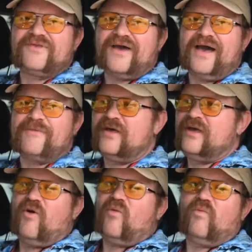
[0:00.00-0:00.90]
time,
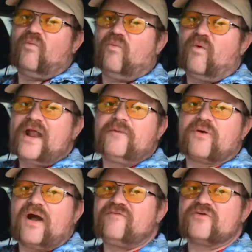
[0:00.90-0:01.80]
why
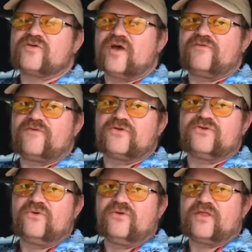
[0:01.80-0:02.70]
deprive yourself of a
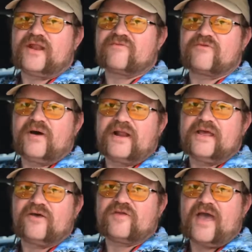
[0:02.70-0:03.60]
tool that everybody
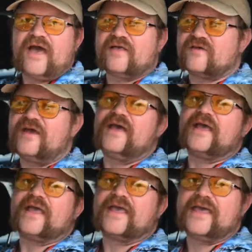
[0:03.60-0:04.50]
else has?
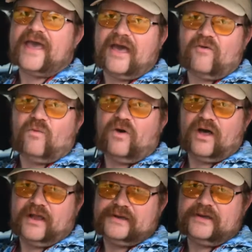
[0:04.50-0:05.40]
Get
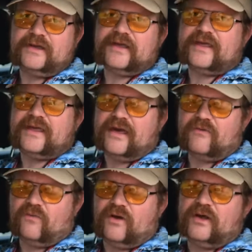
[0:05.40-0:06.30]
one.
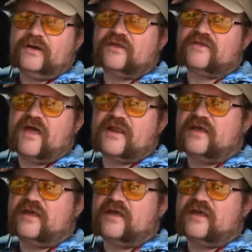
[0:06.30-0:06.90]
Get one. It's that